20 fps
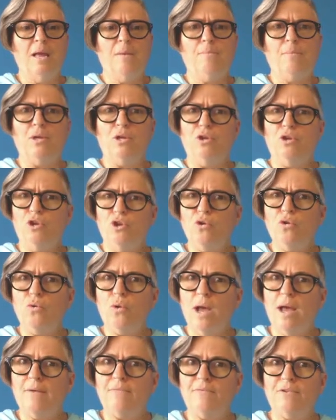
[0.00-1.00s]
But you
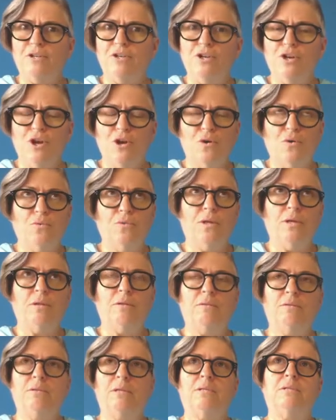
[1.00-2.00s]
have to know
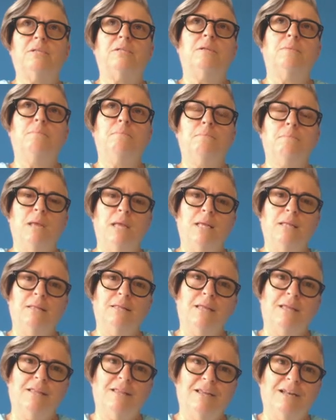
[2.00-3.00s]
that that's the main
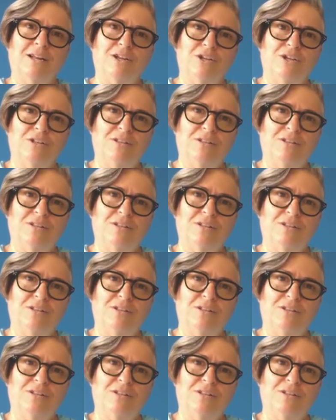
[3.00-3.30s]
thing that